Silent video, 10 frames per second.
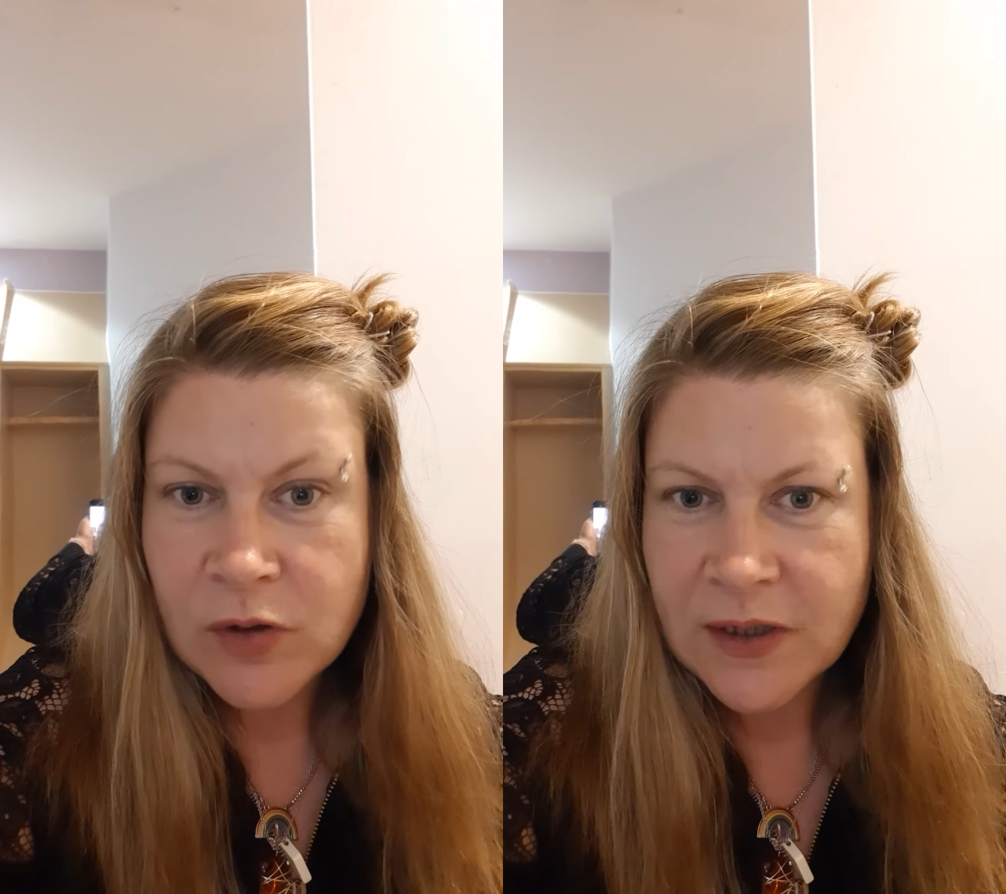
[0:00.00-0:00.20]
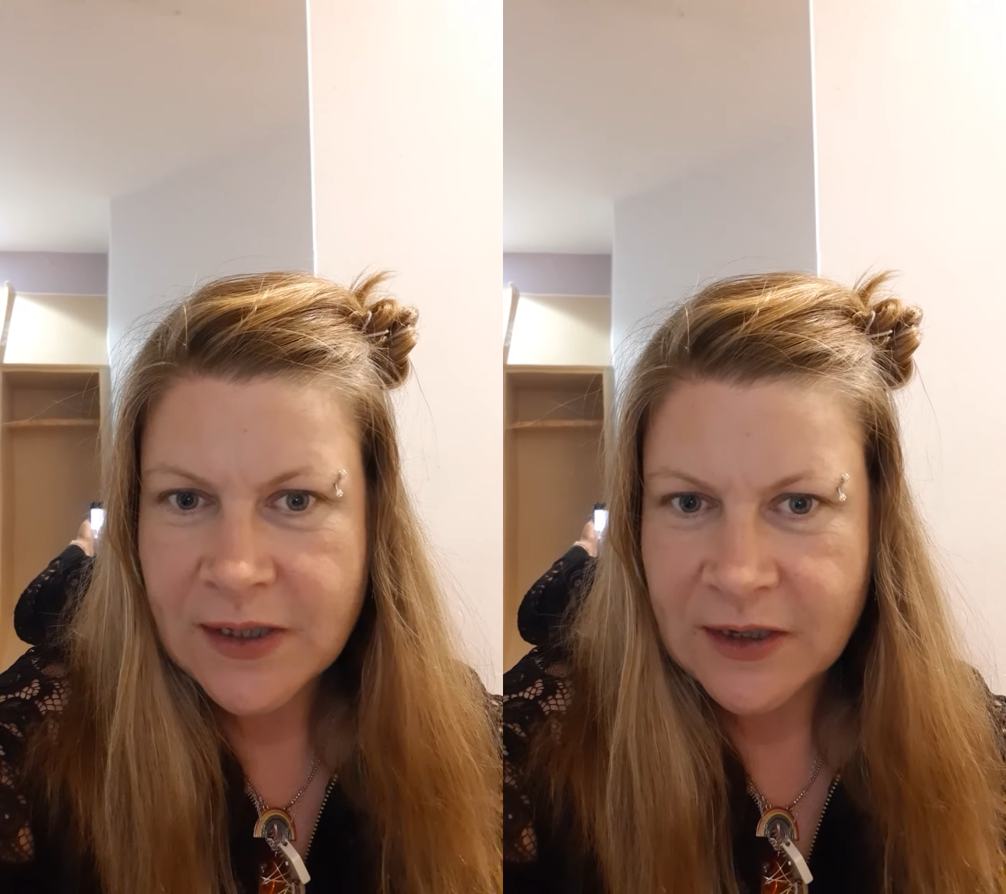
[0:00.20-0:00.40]

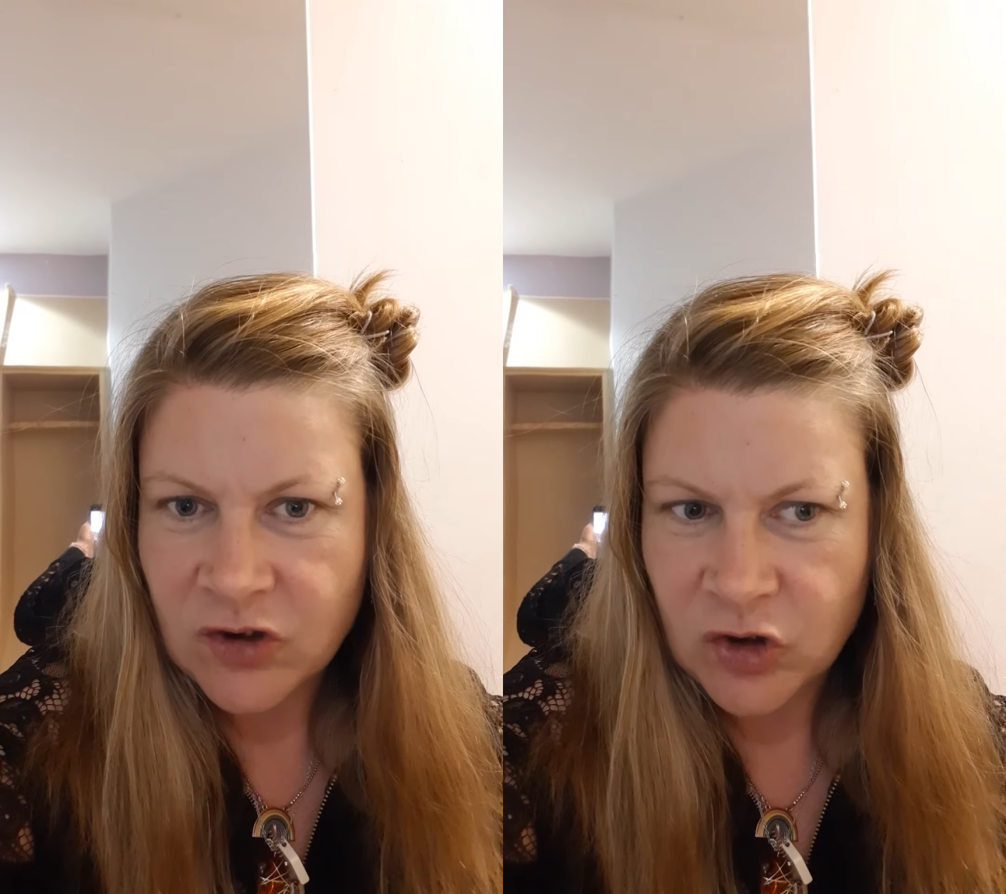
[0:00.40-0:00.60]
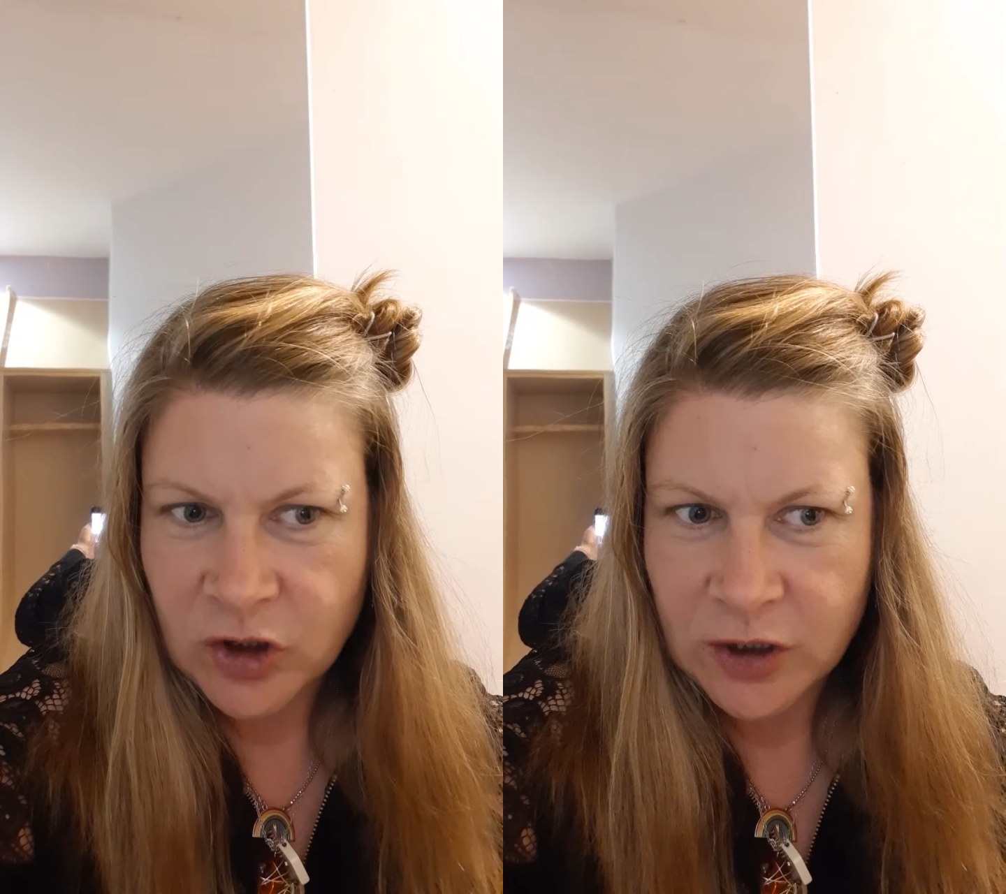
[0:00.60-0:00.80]

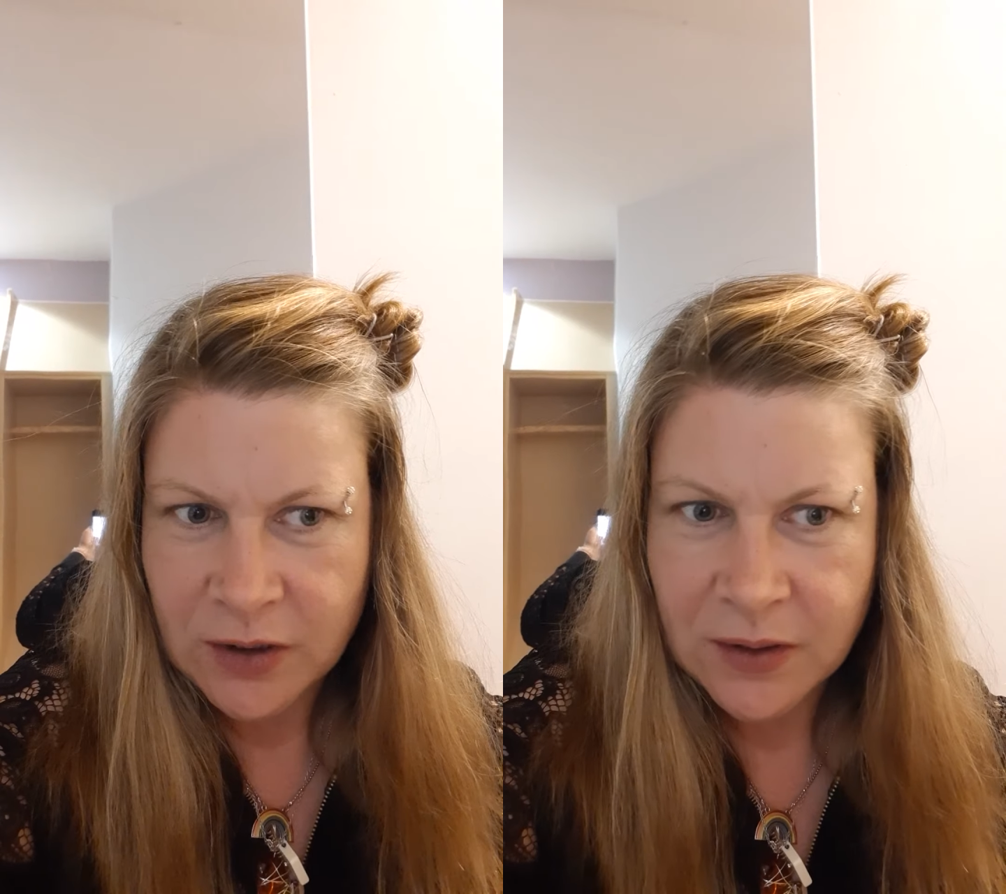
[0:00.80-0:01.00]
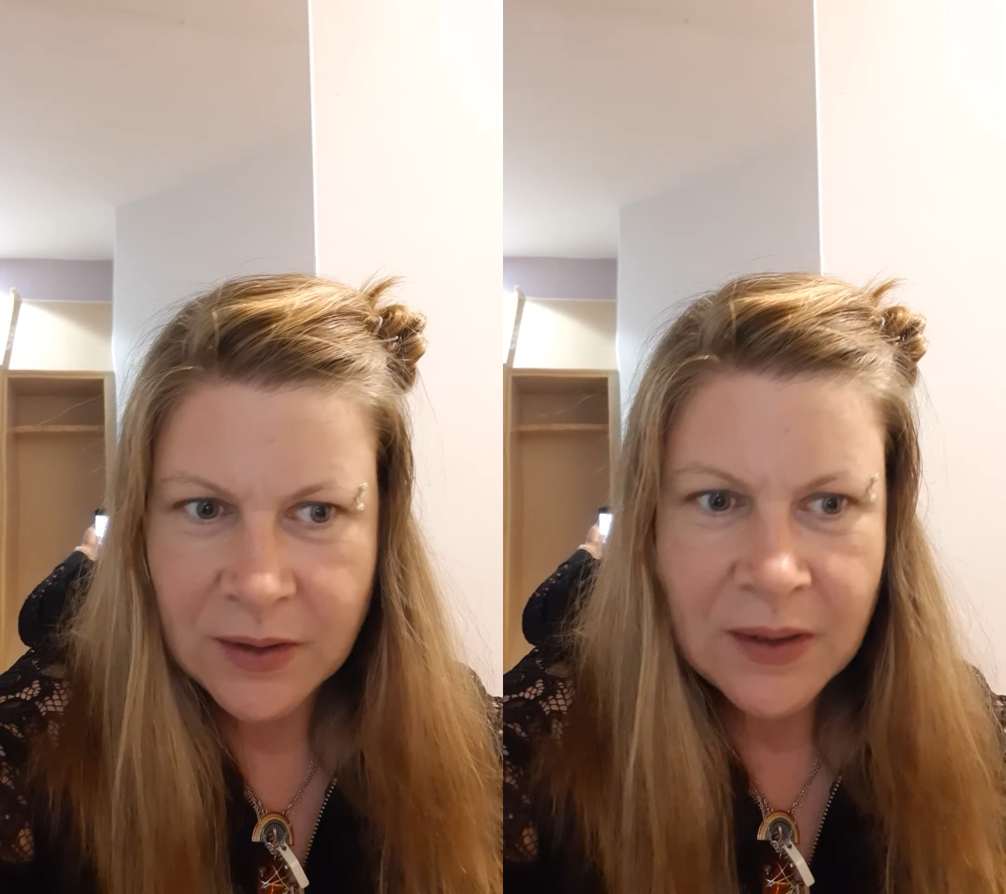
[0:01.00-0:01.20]

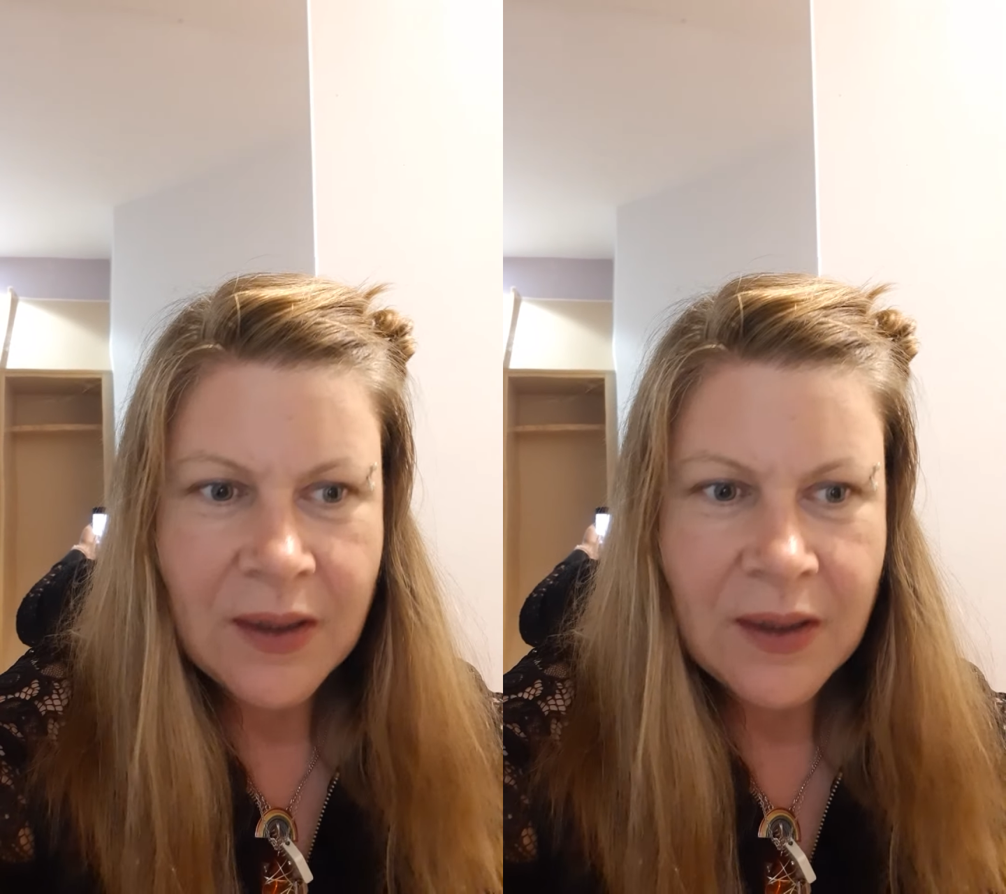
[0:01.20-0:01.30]
clinician,